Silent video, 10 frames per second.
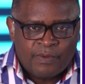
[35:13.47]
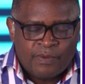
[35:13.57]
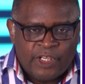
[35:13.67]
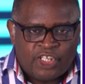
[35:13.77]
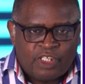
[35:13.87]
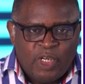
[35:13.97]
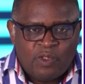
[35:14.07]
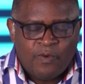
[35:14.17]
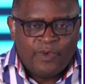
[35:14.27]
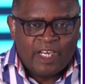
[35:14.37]
A Spirit
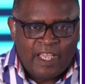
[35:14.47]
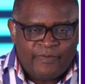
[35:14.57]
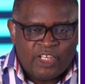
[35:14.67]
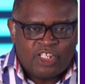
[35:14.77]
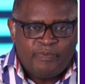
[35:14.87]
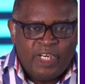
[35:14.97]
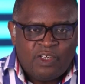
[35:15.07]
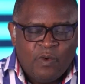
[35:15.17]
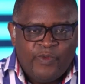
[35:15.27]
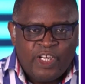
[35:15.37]
of life, a Spirit
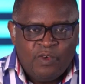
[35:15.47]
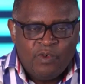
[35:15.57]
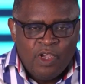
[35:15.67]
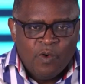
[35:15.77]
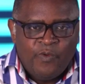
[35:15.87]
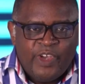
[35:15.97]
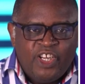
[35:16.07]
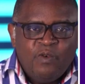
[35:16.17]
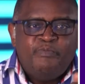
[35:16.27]
of a new